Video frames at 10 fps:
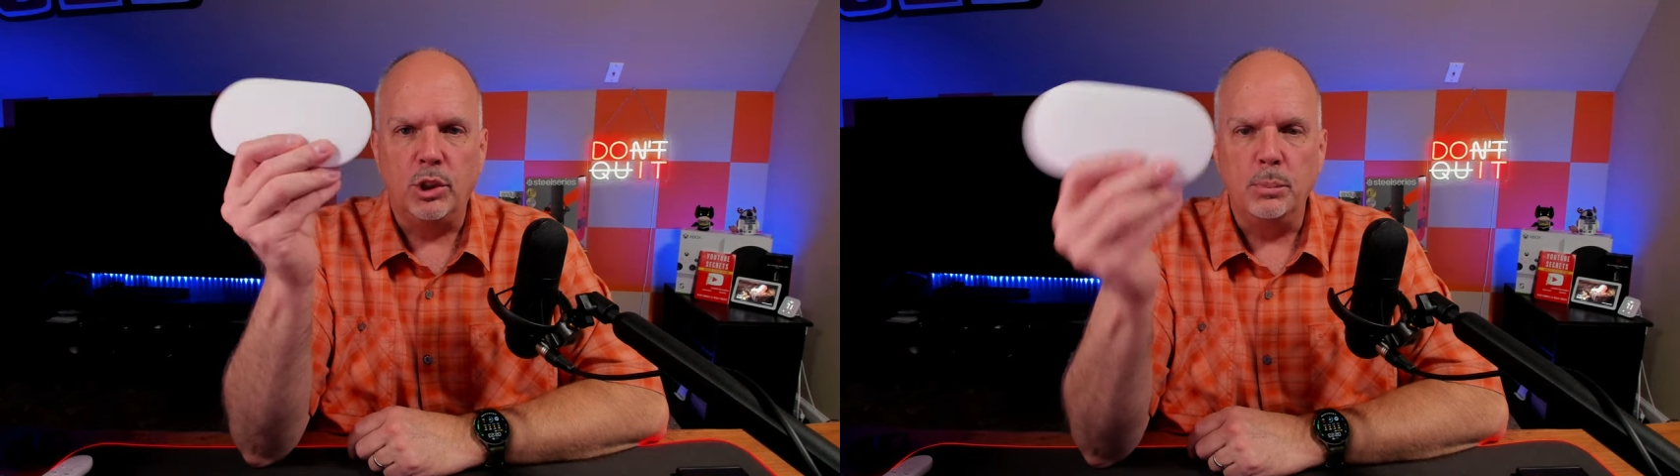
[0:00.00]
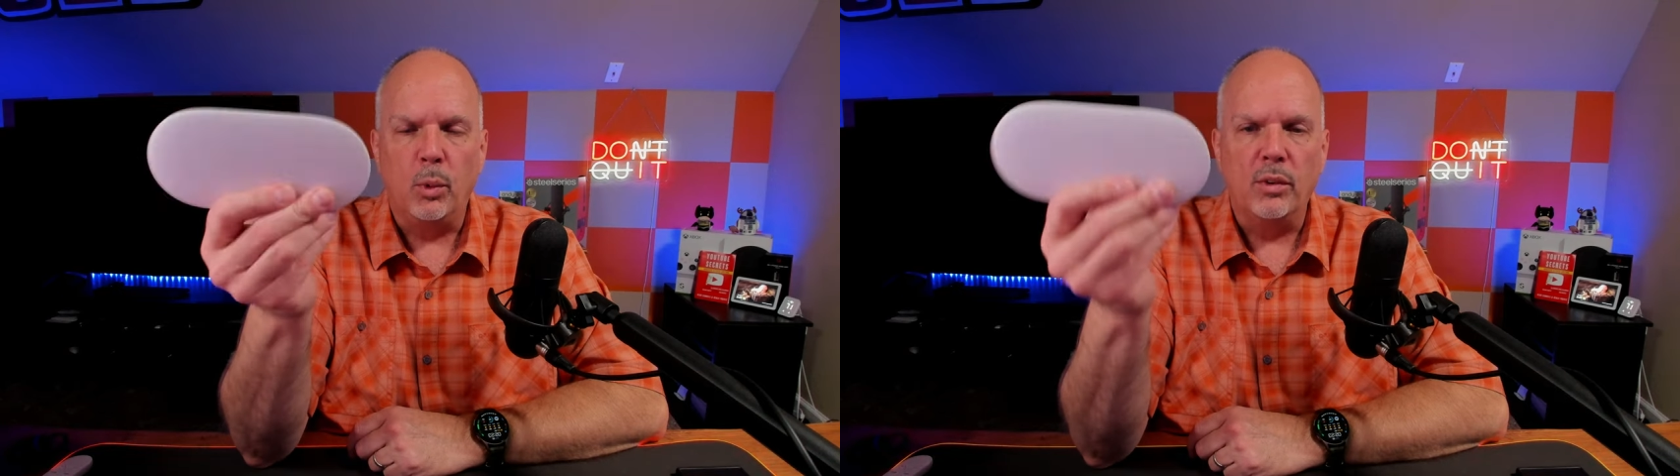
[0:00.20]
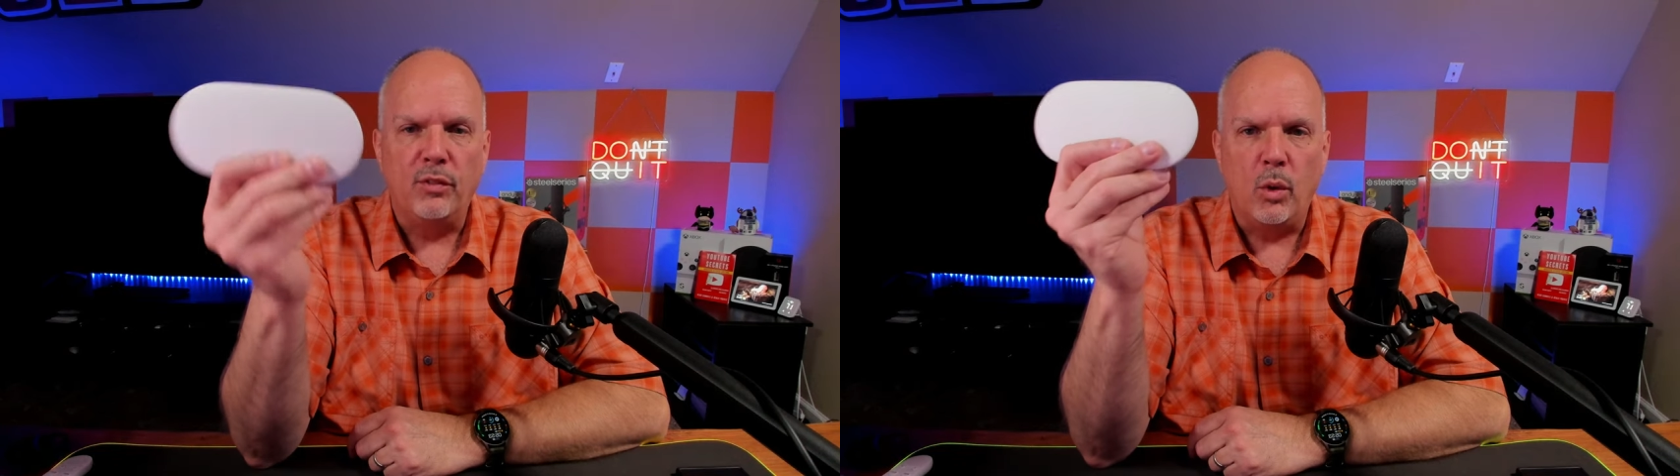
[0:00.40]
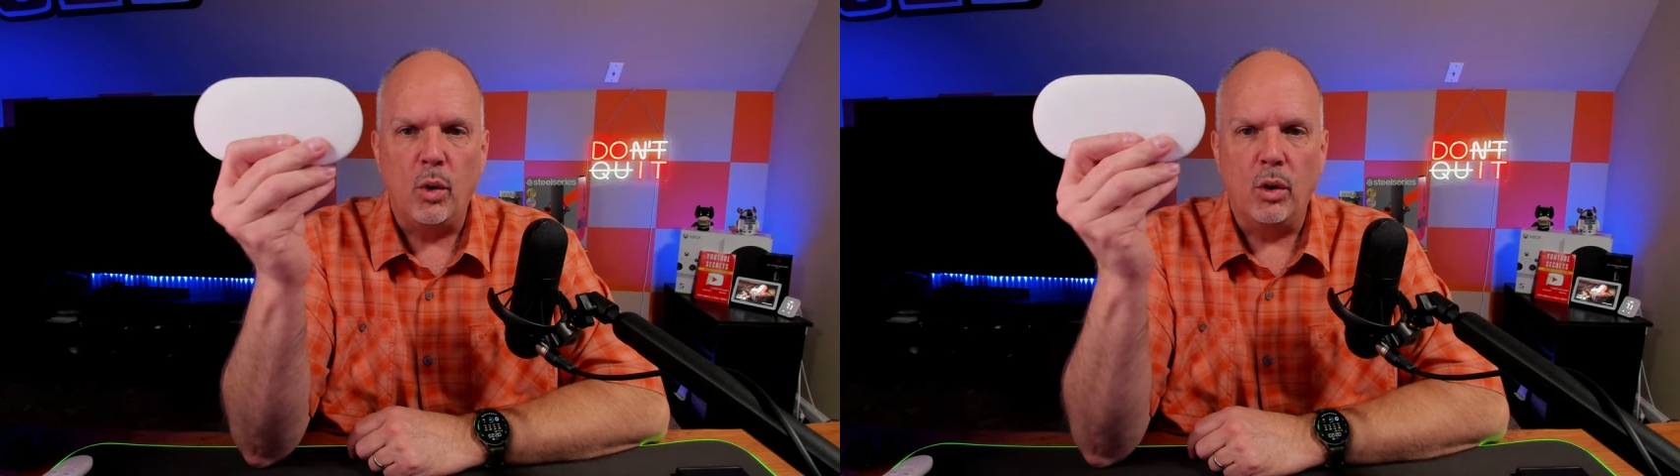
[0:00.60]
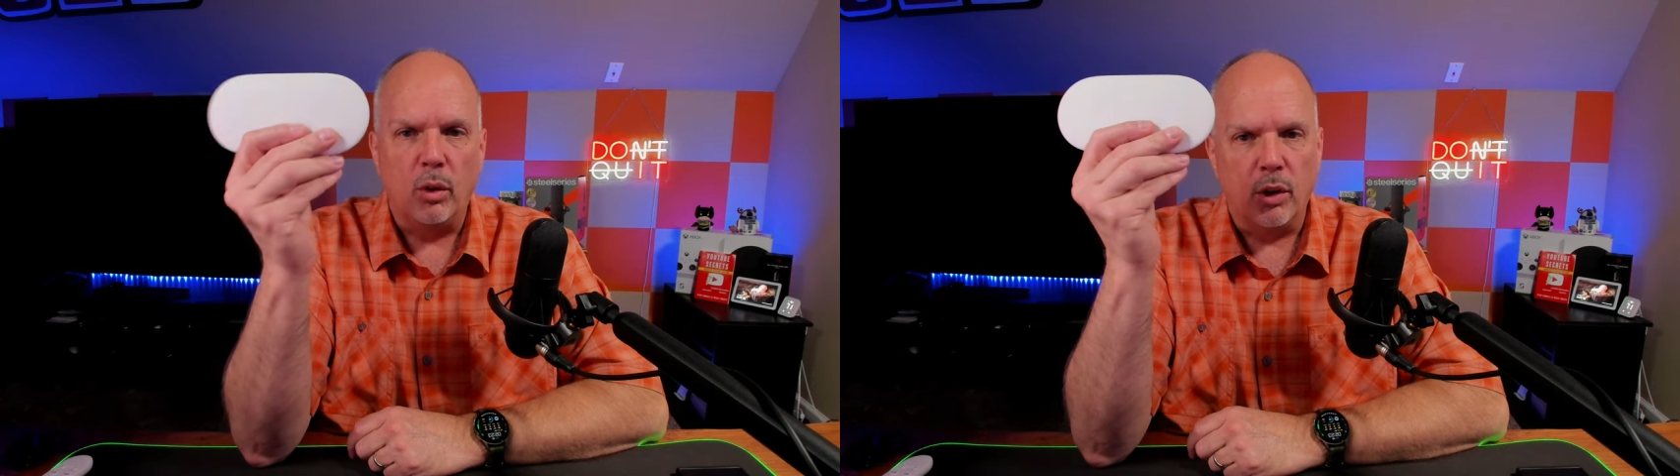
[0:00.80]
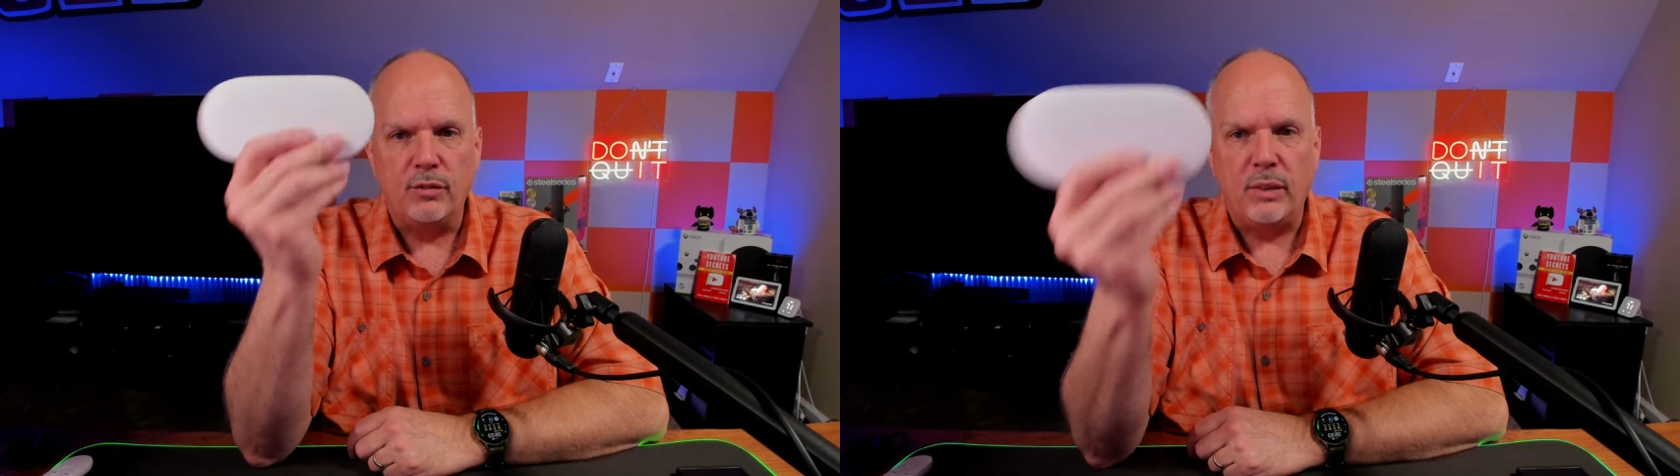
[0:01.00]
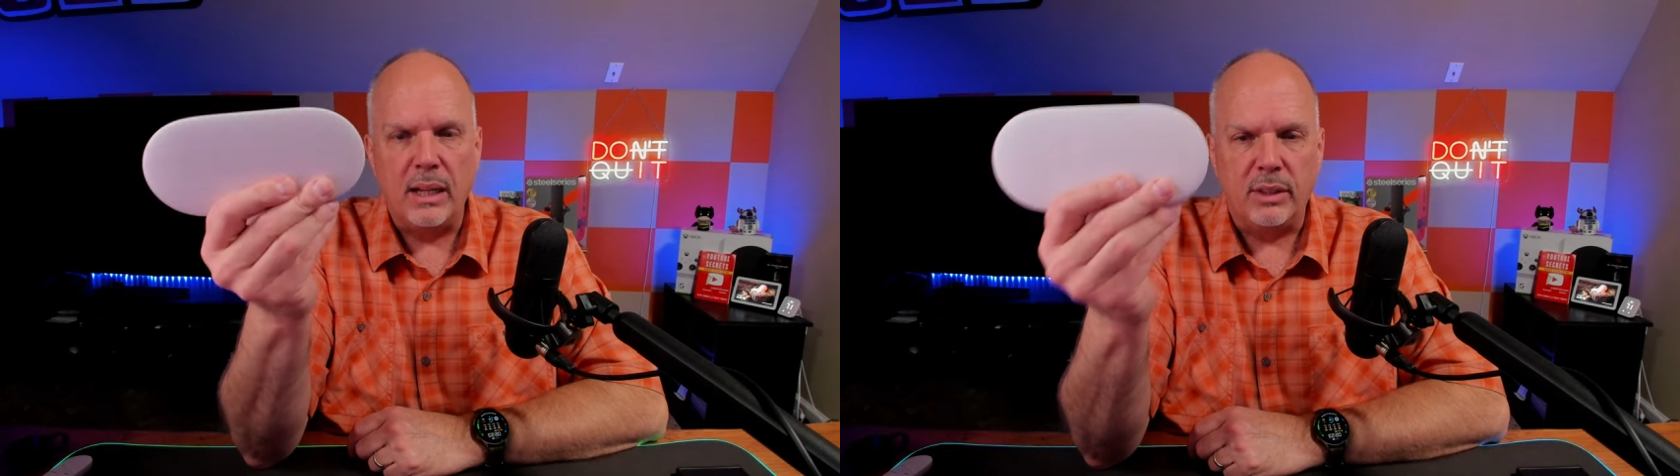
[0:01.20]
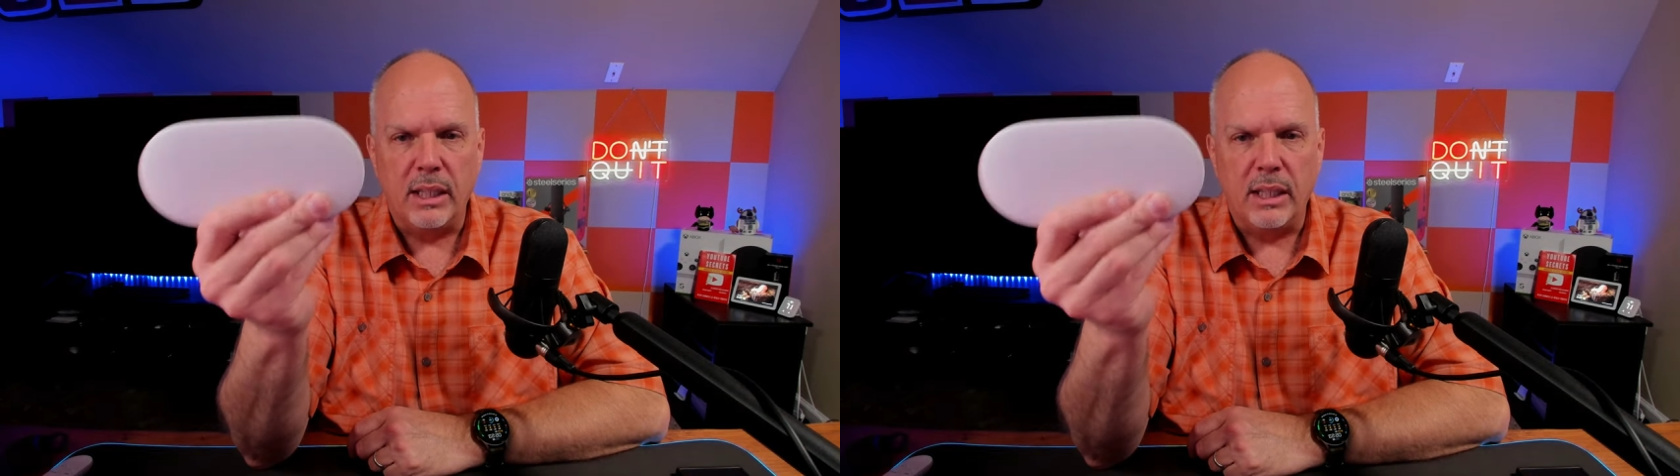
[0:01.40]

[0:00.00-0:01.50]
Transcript: 2.4 or 5